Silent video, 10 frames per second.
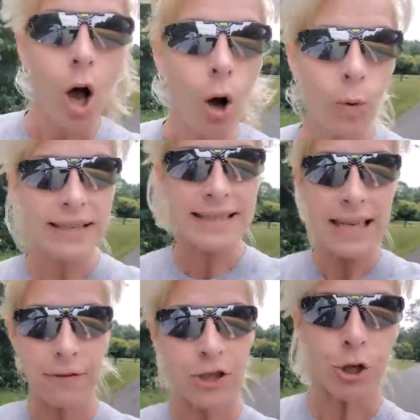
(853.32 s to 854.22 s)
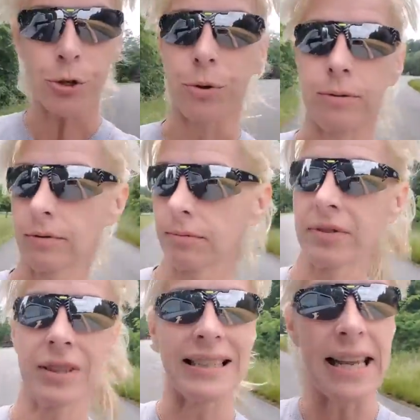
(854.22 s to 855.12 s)
Always save a turtle.
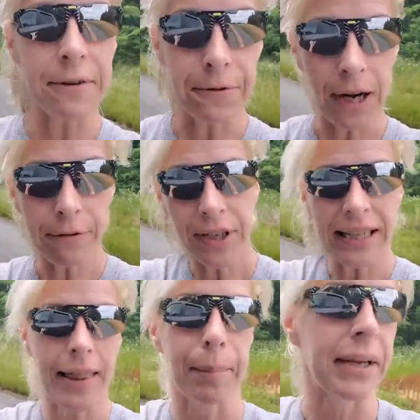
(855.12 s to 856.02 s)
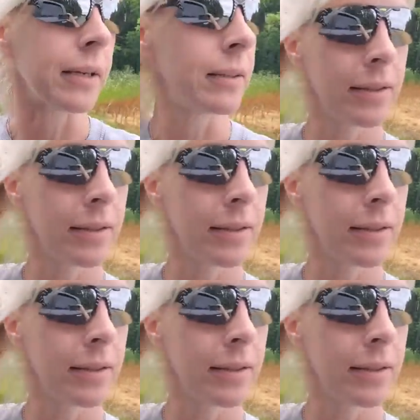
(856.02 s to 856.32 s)
They take forever to get that big.